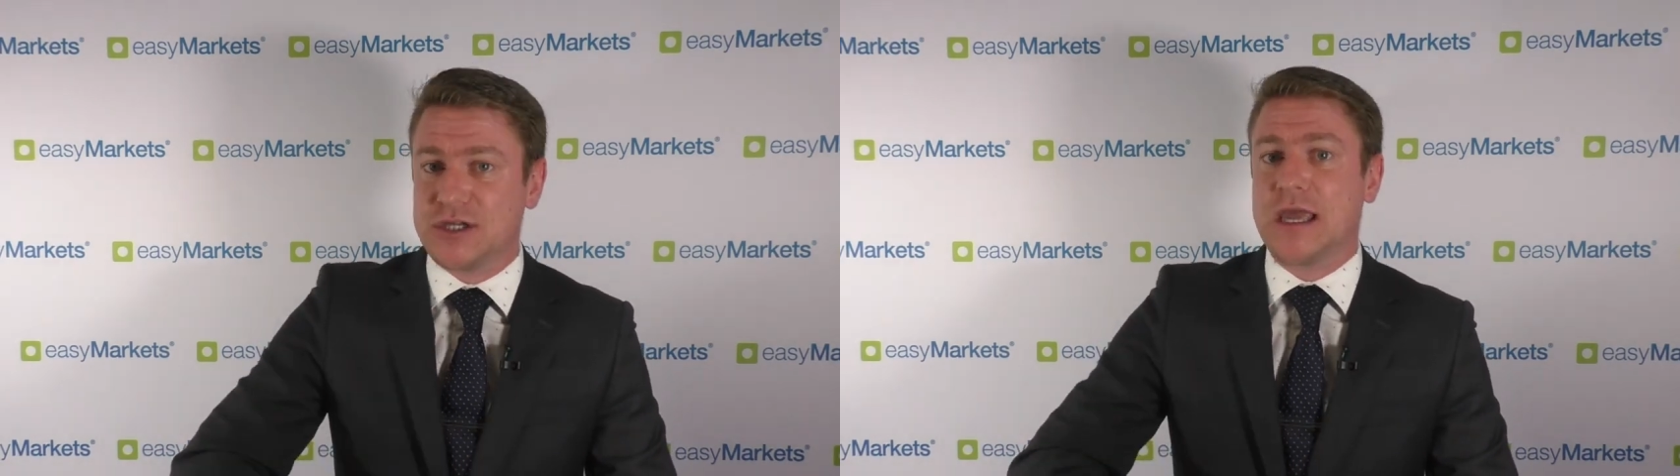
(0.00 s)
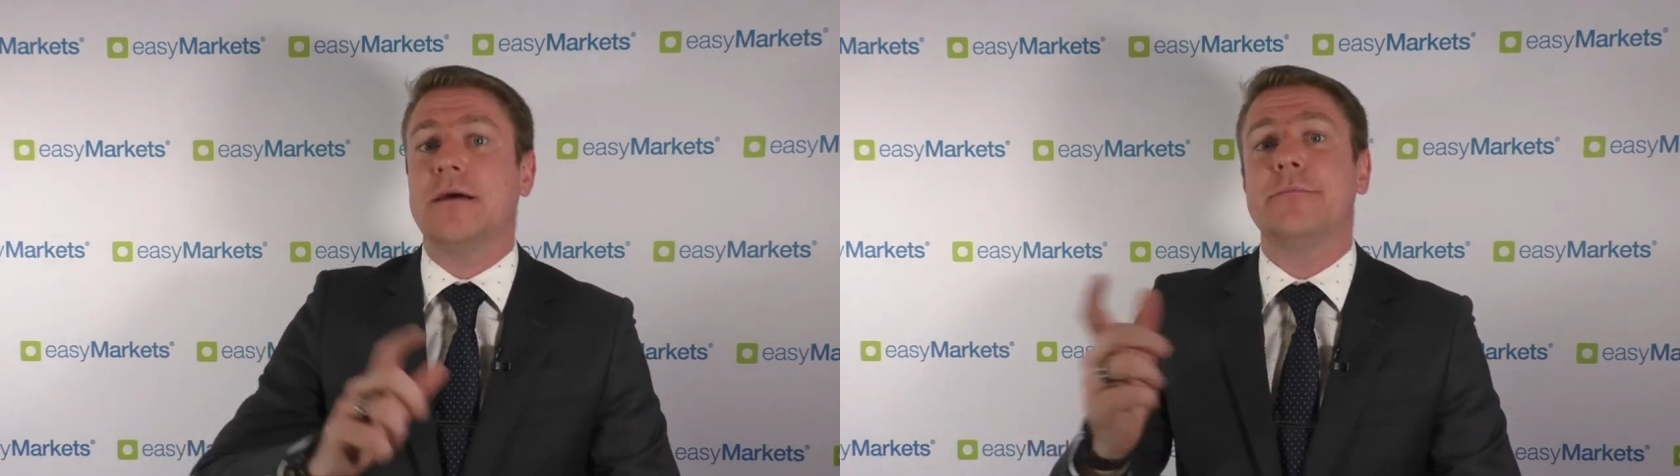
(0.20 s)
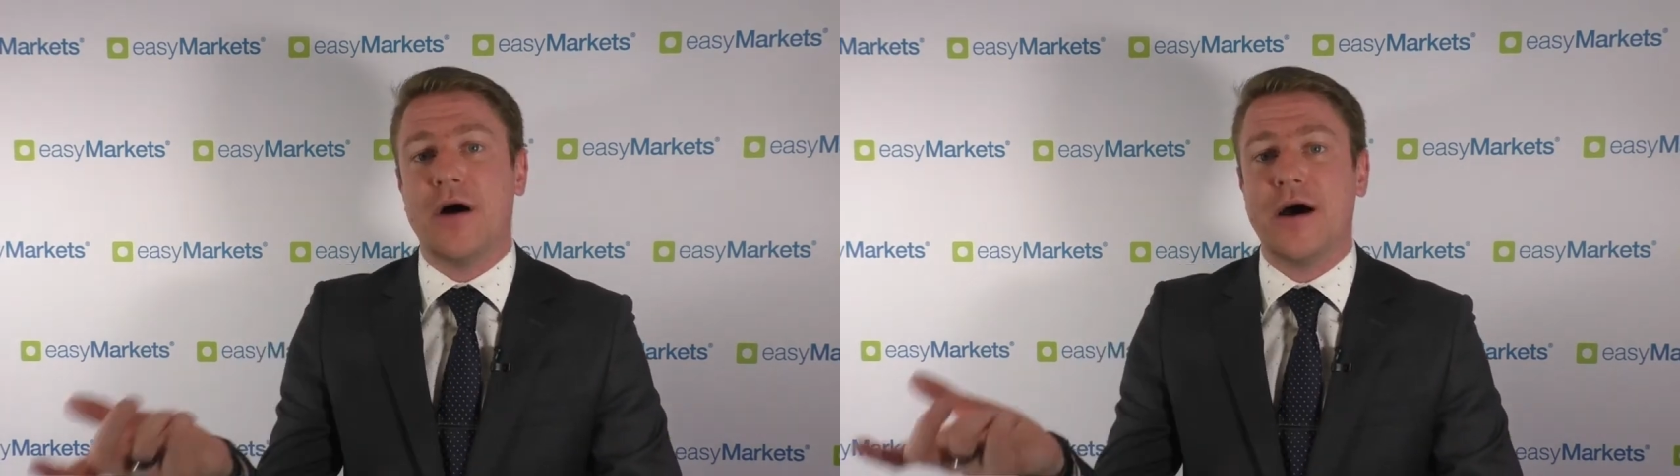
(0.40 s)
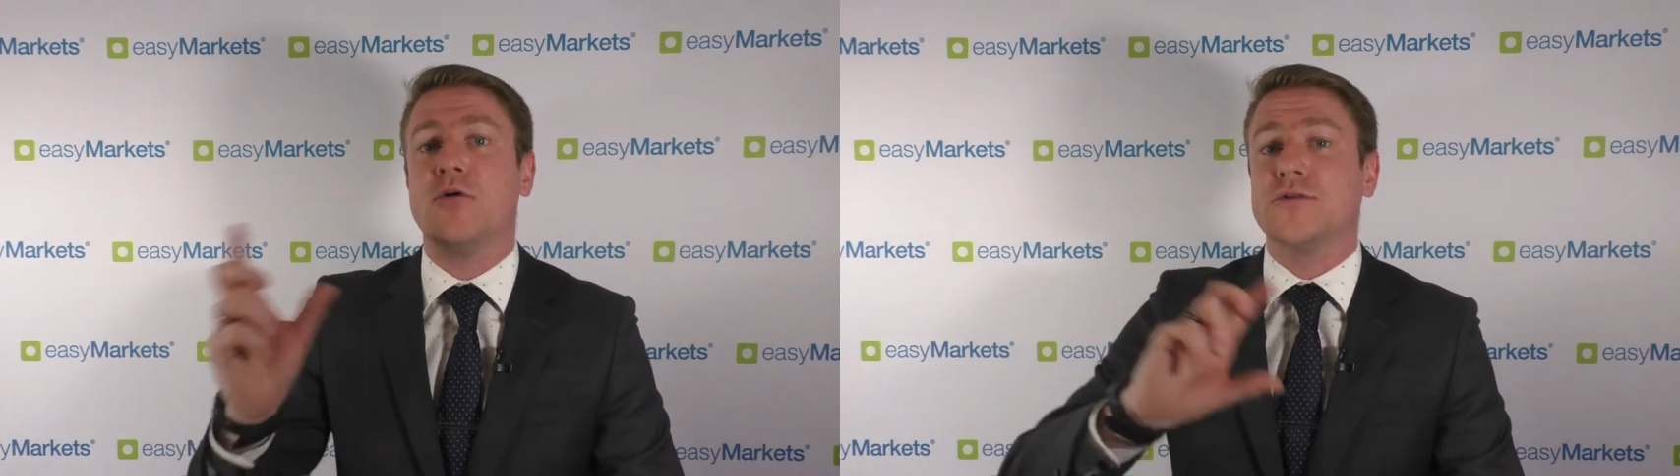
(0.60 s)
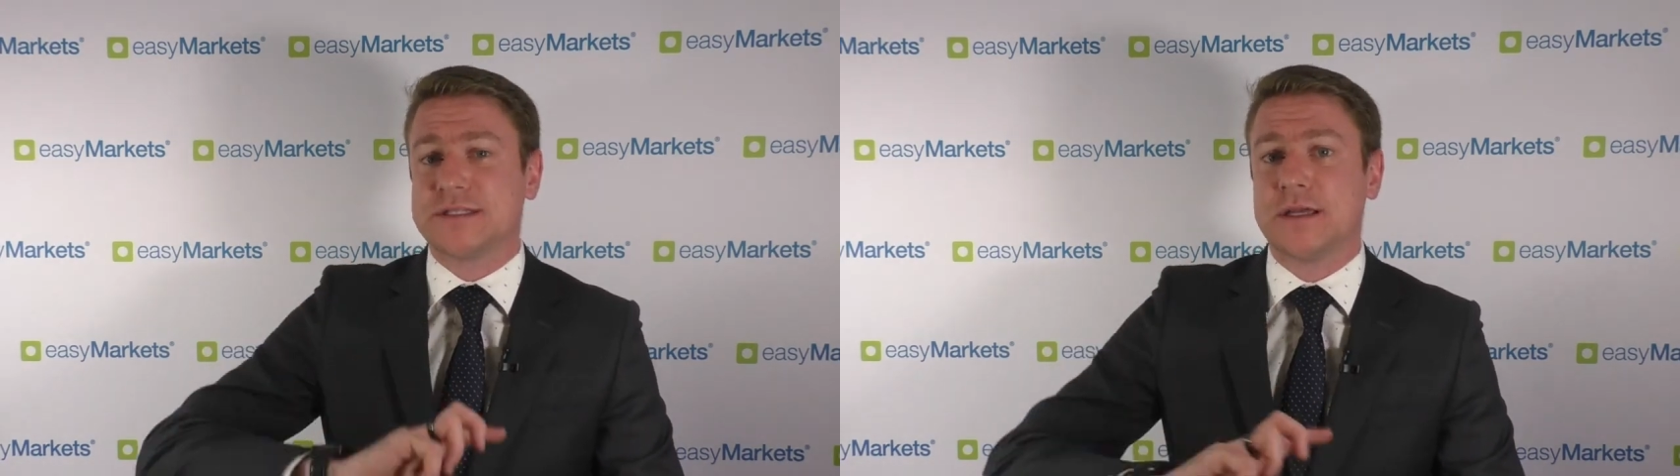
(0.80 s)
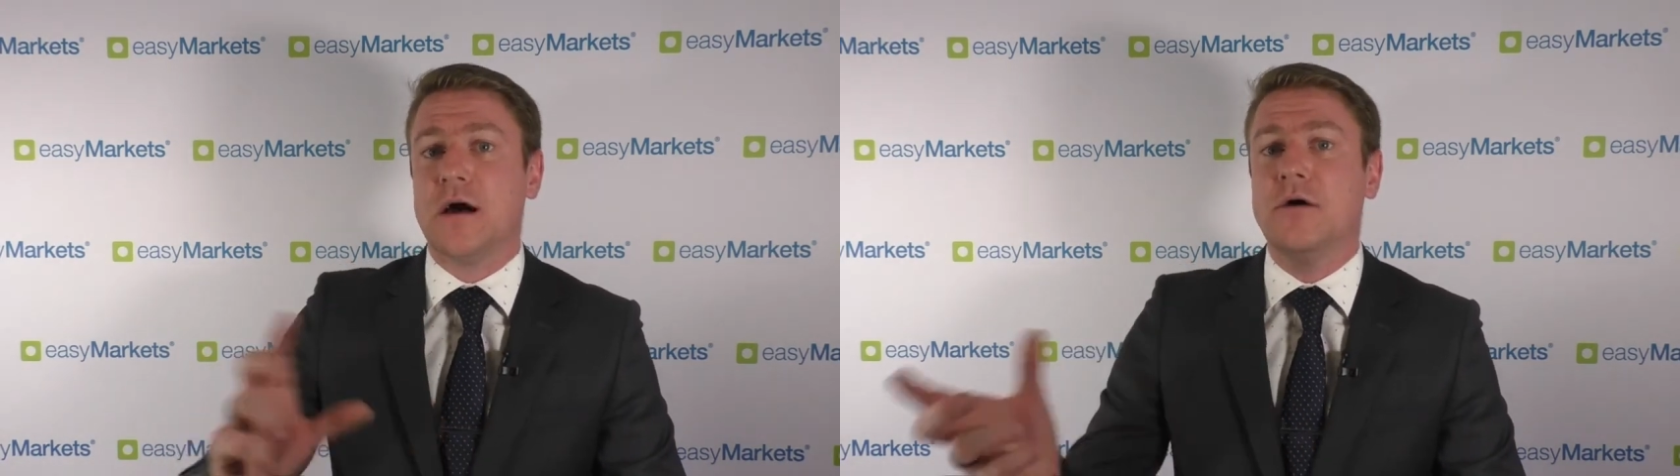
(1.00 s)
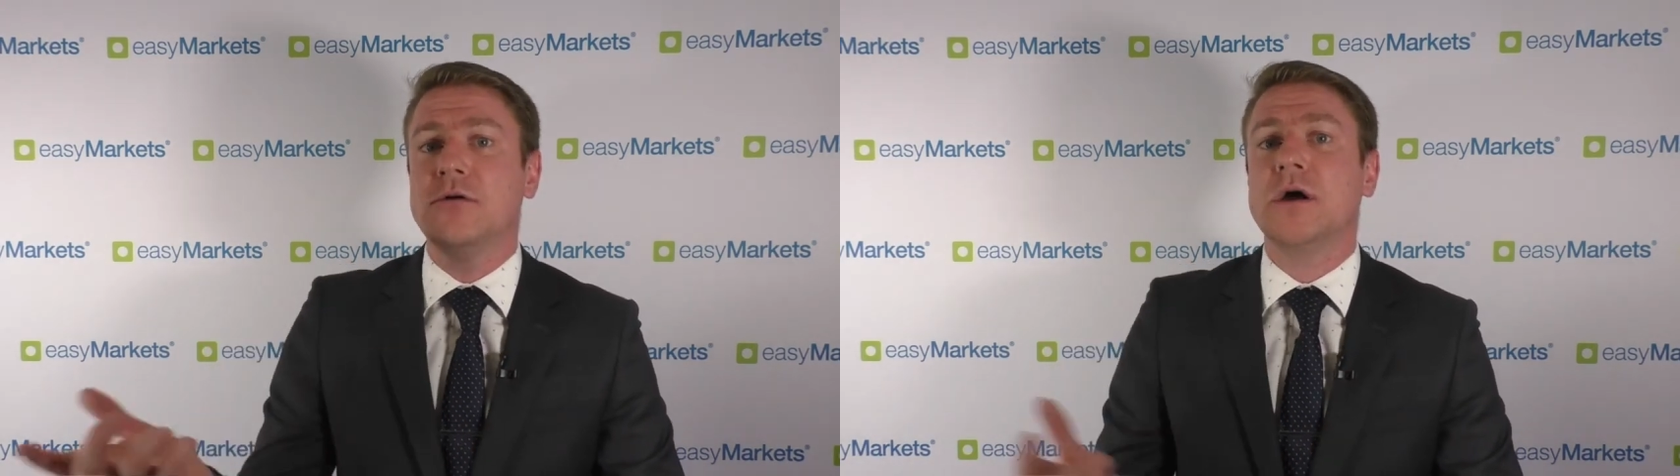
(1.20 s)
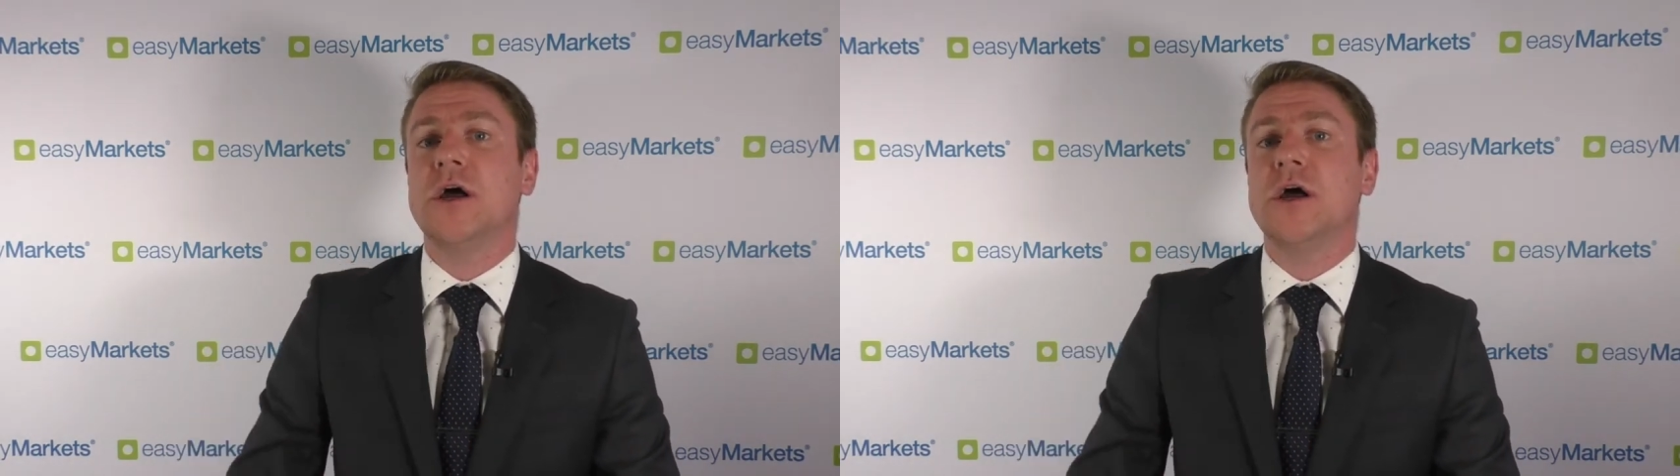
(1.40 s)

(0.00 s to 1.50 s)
can buy or sell.